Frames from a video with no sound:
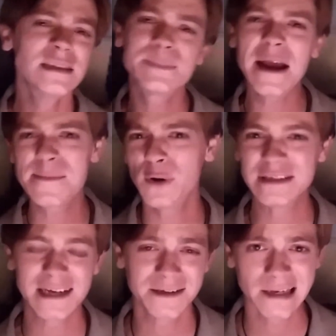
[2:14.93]
Spike
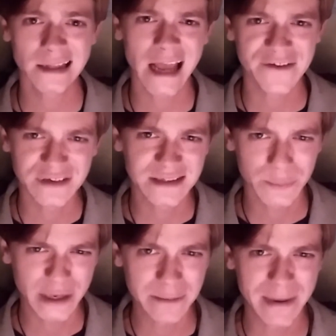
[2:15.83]
points out that life is the
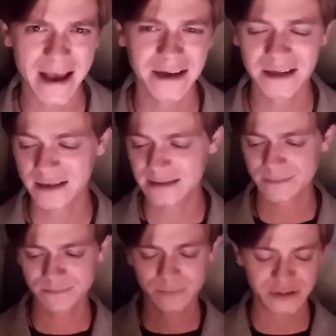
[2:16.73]
big bad in this
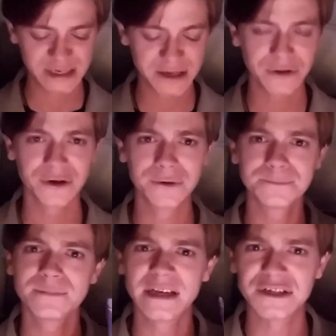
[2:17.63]
particular
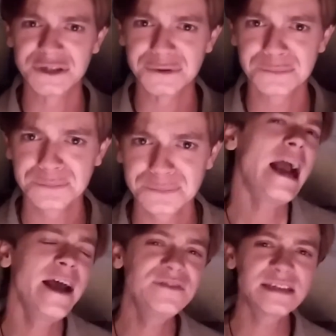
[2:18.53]
issue.
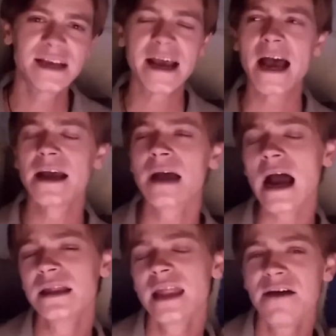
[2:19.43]
I have to say,
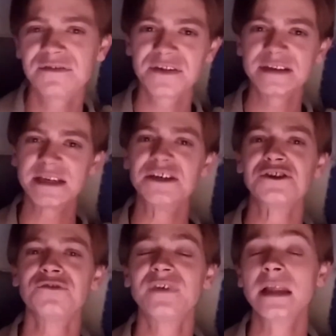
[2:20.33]
I left this
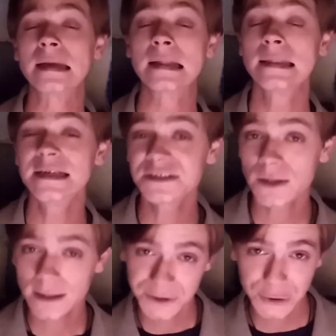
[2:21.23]
issue feeling a
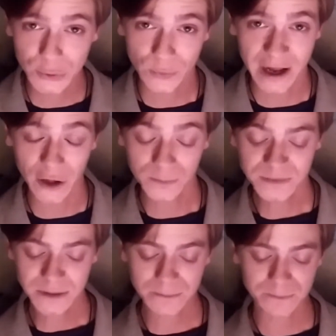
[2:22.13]
little
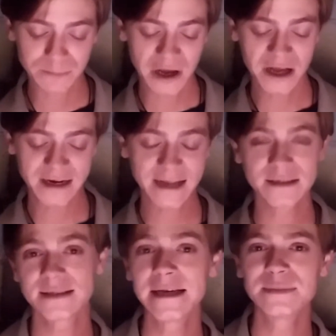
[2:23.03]
underwhelmed, but
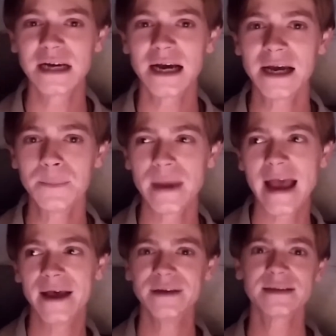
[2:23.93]
at the same
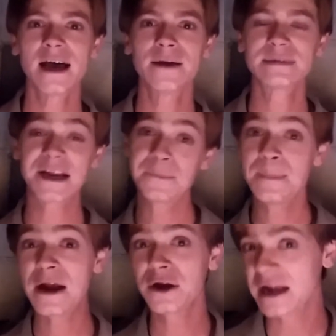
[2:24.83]
time, as I was kind of
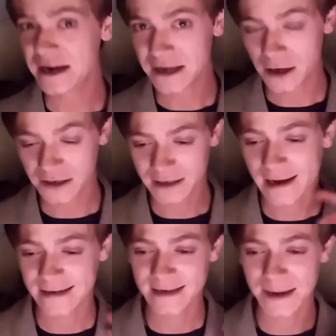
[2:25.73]
marinating on
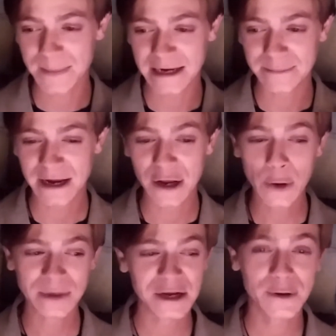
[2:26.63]
it as I made my
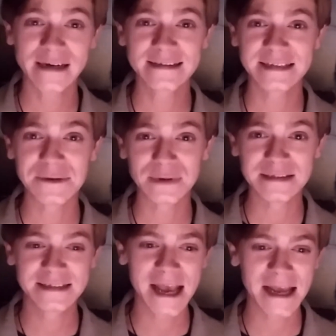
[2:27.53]
opening credit
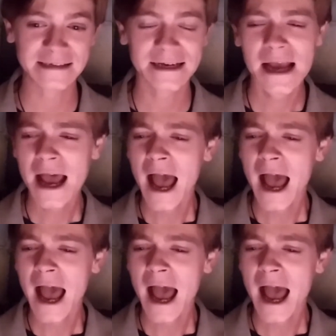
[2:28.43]
sequence, and